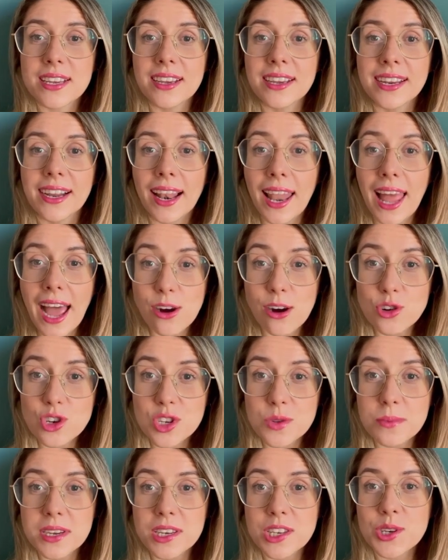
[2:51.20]
it
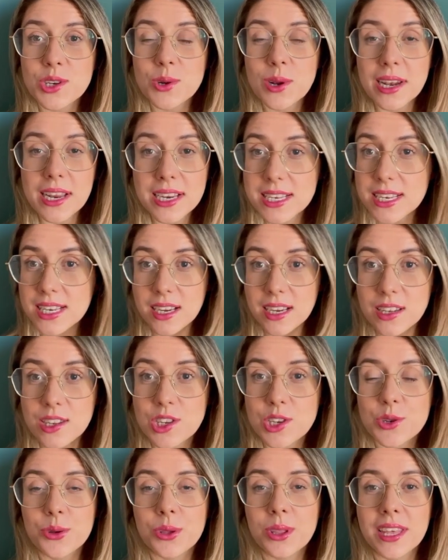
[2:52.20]
allows me to listen
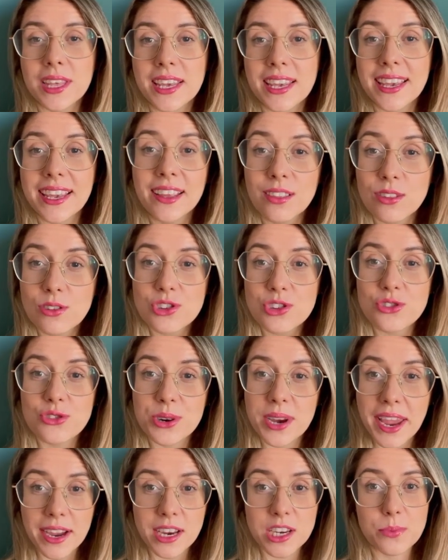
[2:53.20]
to the
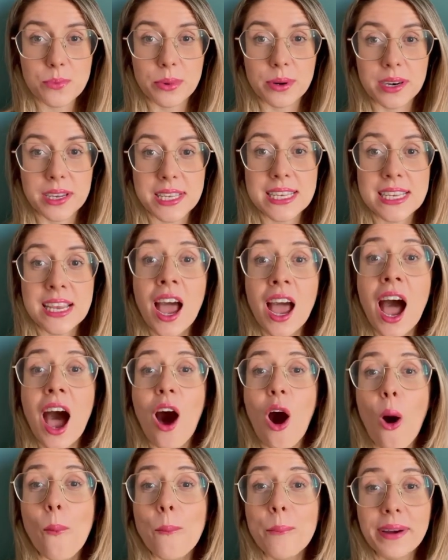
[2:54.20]
industry experts
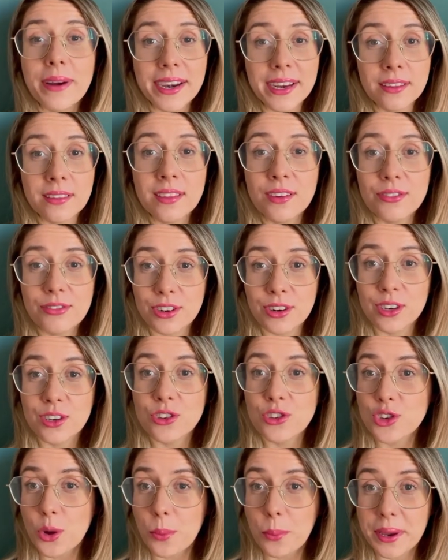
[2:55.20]
on very
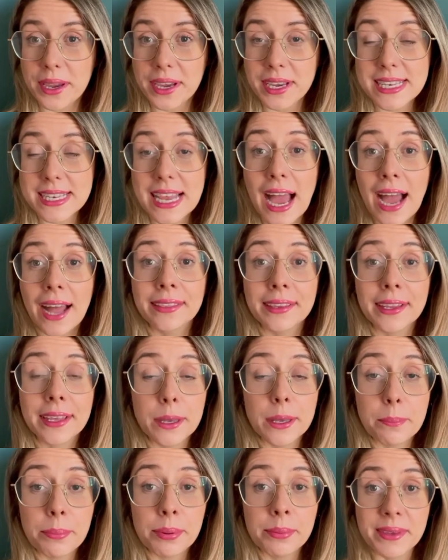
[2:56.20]
different topics and
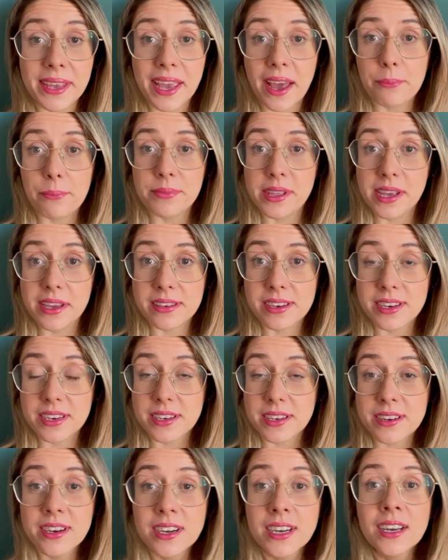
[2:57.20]
keep me
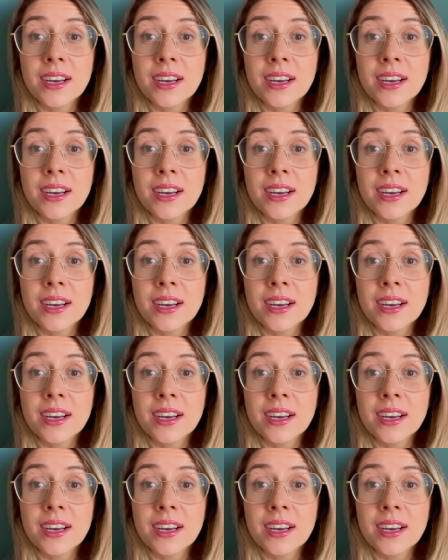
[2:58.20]
updated